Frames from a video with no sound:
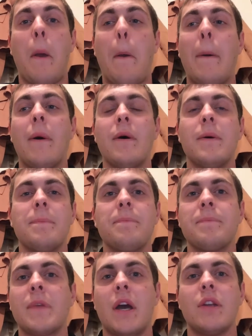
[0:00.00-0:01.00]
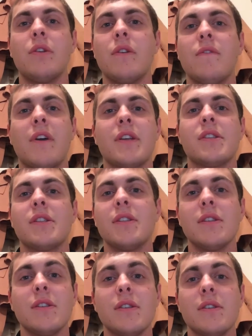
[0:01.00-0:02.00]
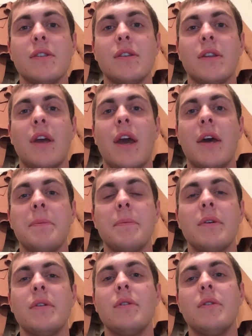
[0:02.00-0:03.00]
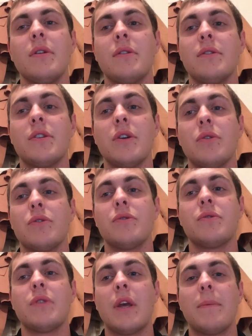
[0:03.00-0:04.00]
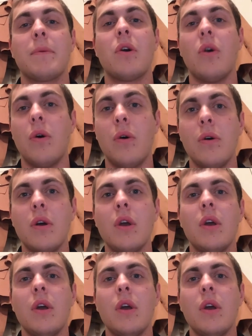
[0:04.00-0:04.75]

I know that Vexicus is an admin and so is M. Cole.